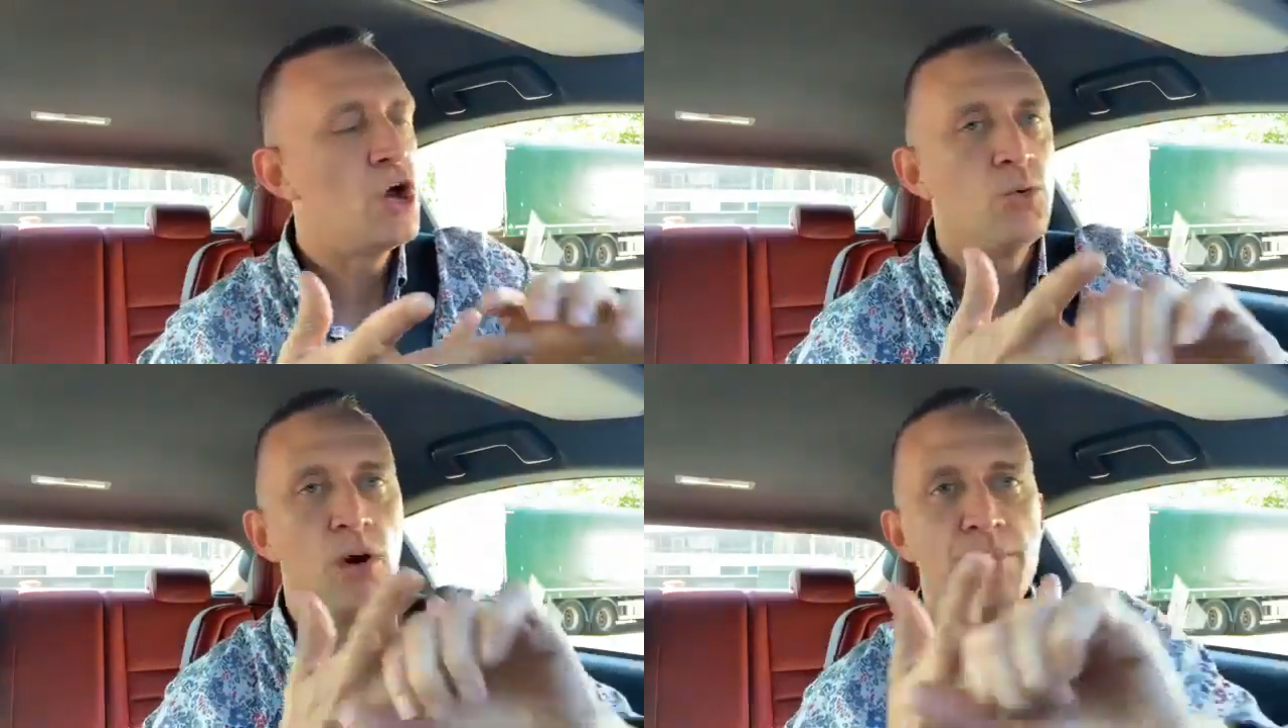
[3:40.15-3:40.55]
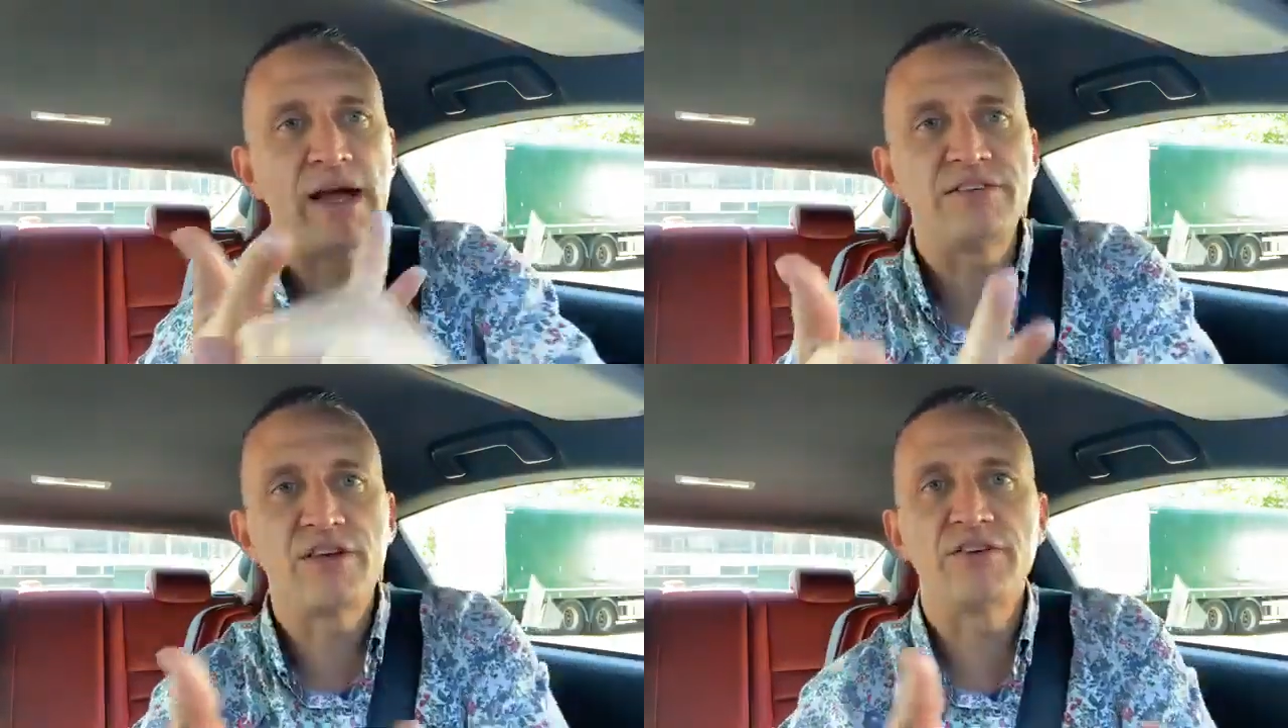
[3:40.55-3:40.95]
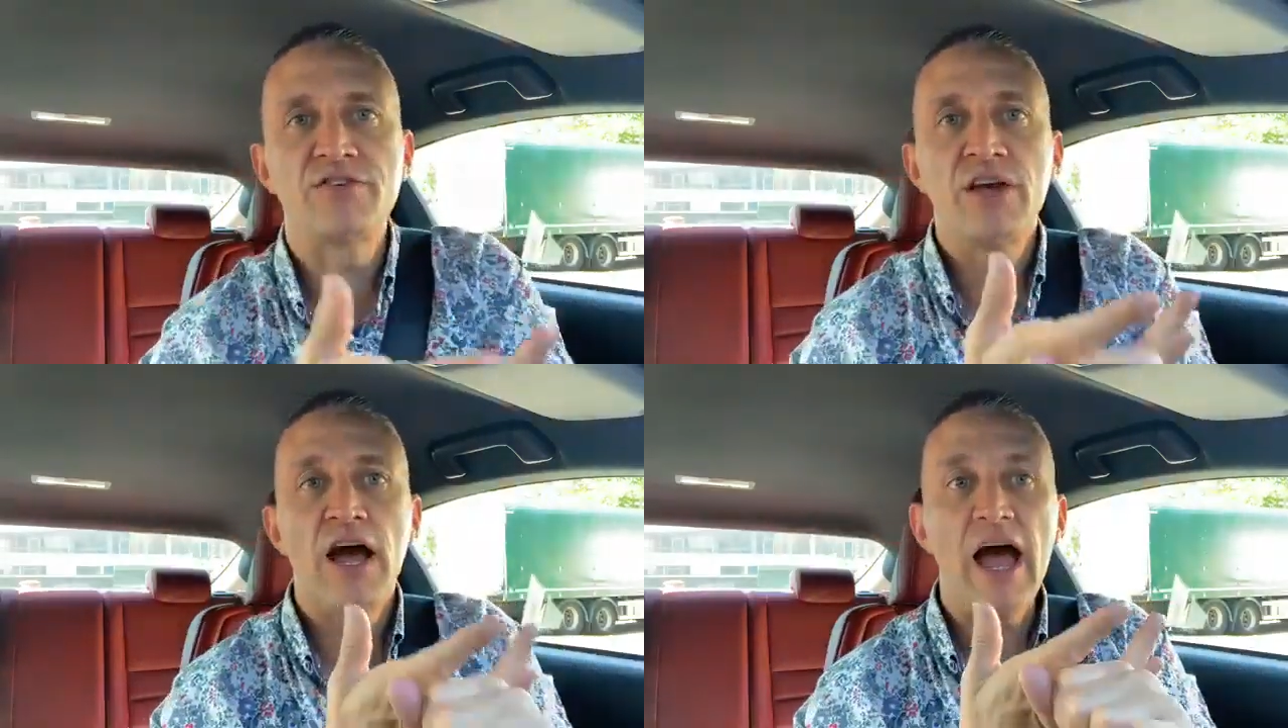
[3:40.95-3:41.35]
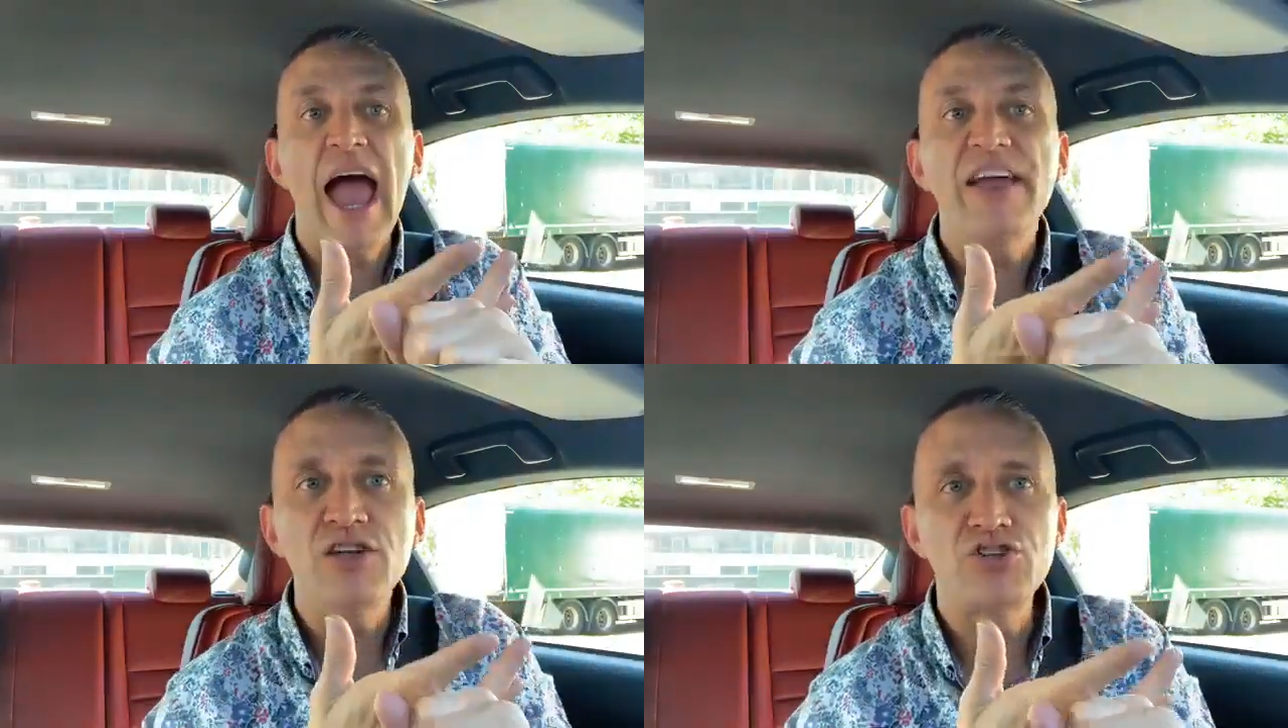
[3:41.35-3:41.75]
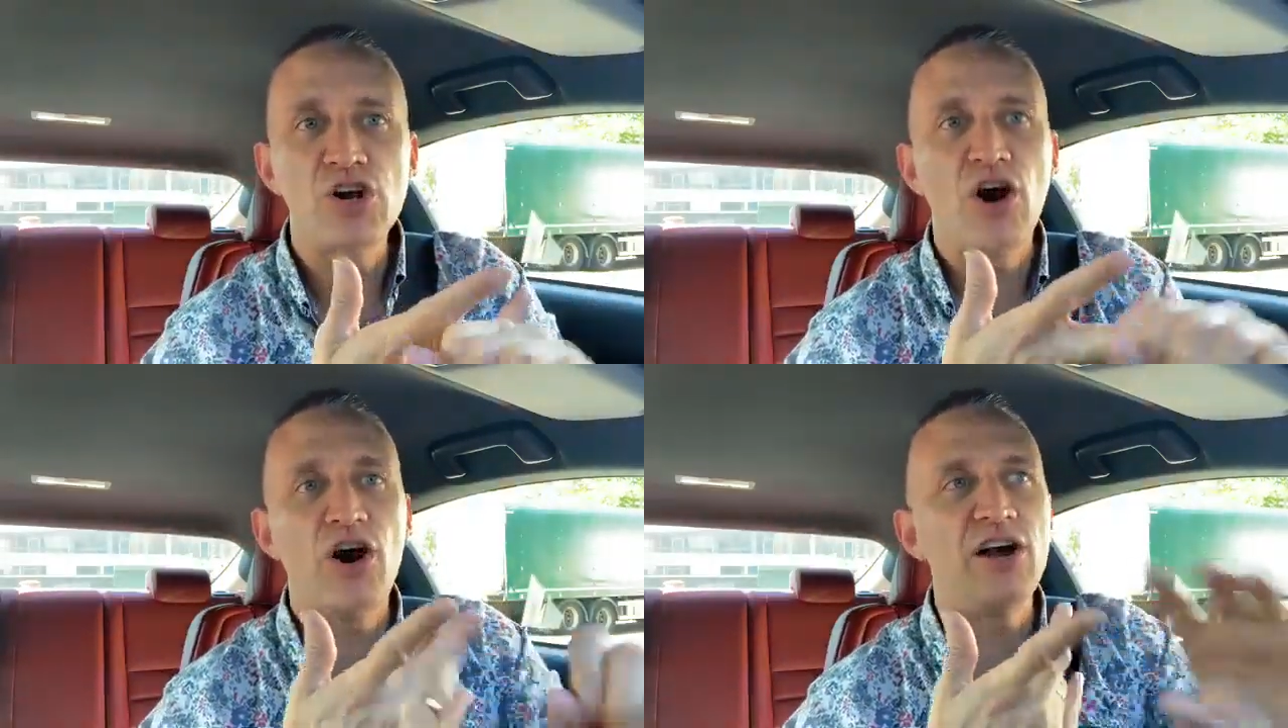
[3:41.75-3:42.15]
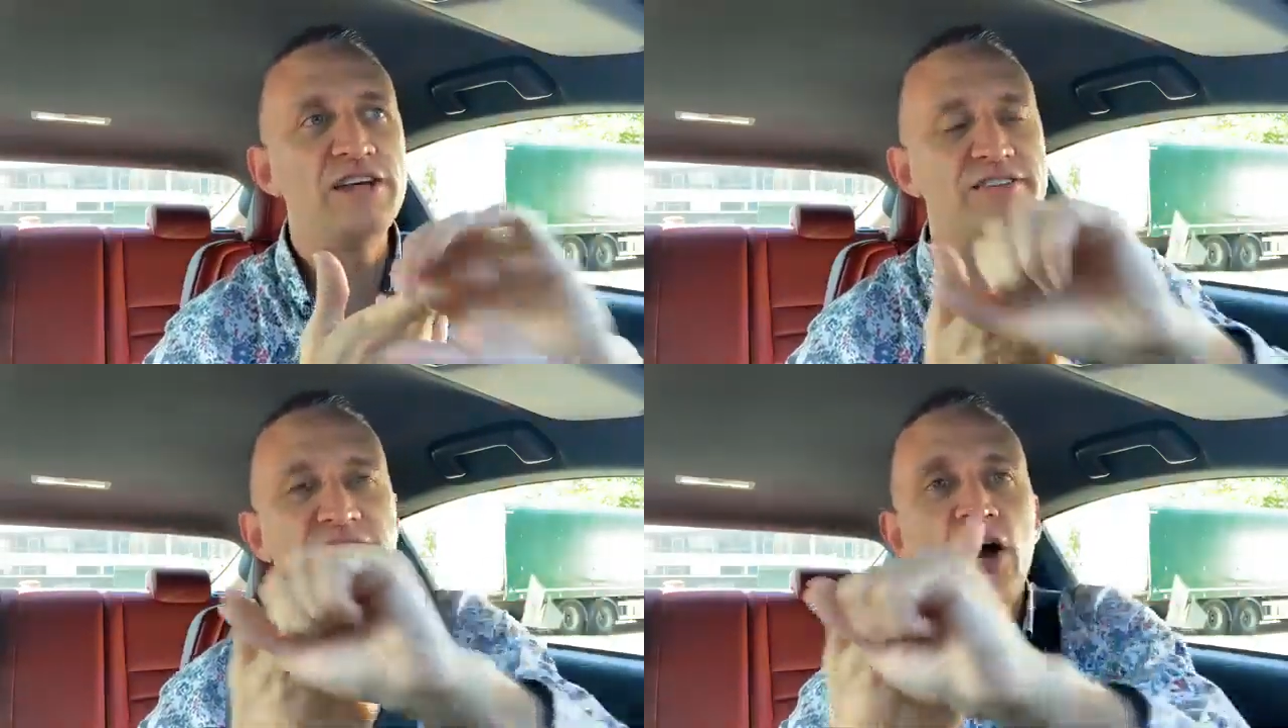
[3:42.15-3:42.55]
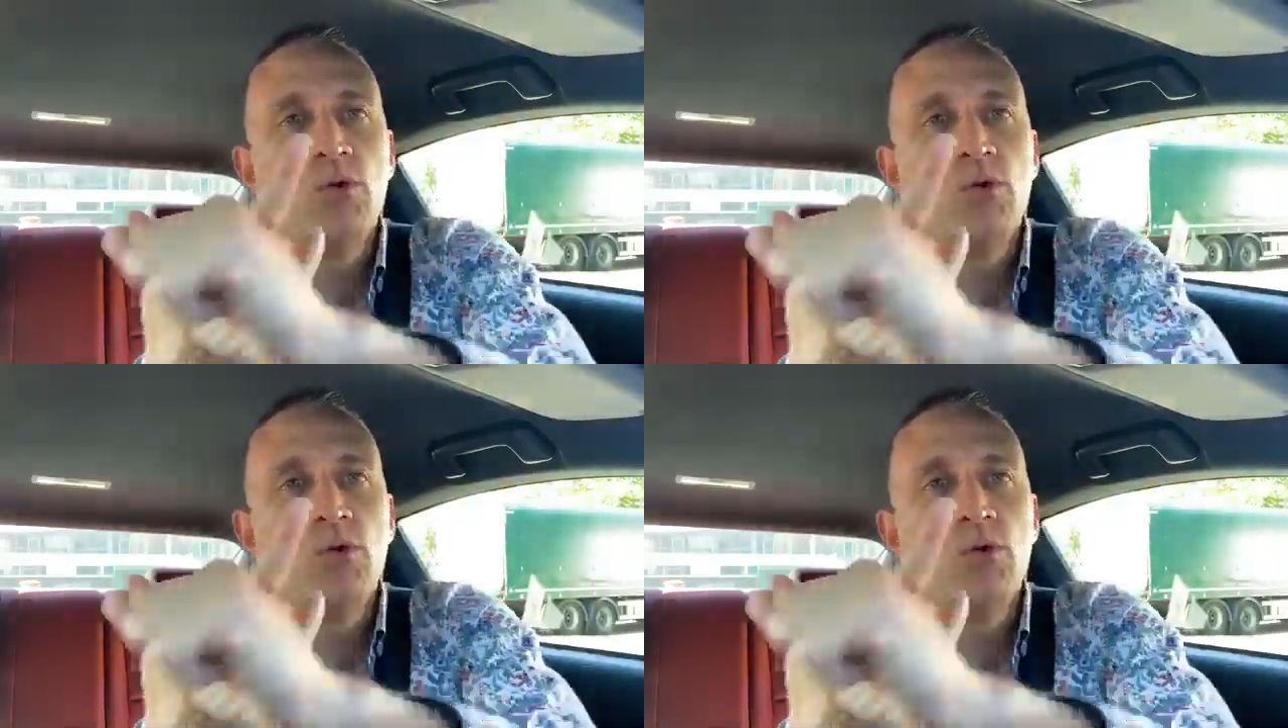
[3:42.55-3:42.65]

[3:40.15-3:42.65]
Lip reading: what makes us energized,